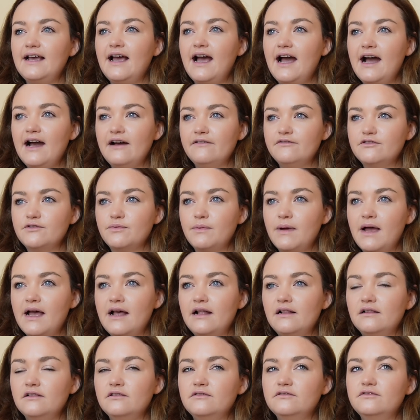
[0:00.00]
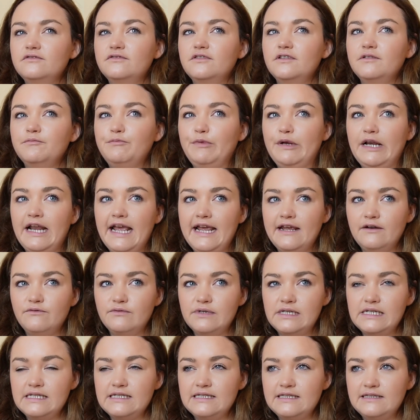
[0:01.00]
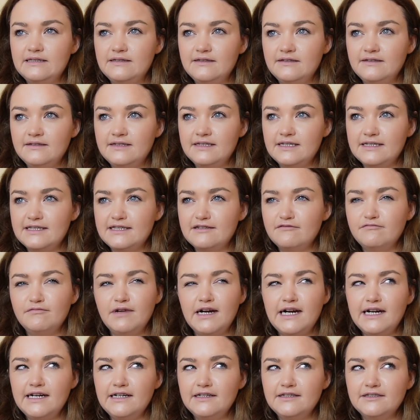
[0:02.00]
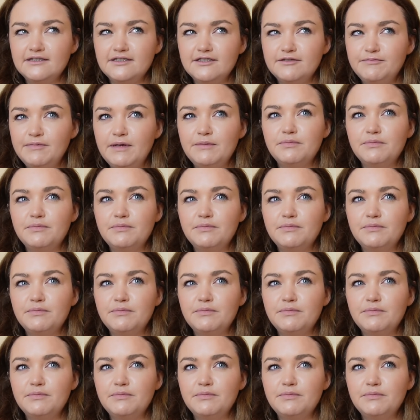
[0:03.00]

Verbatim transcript: Half 12, plane was disembarked.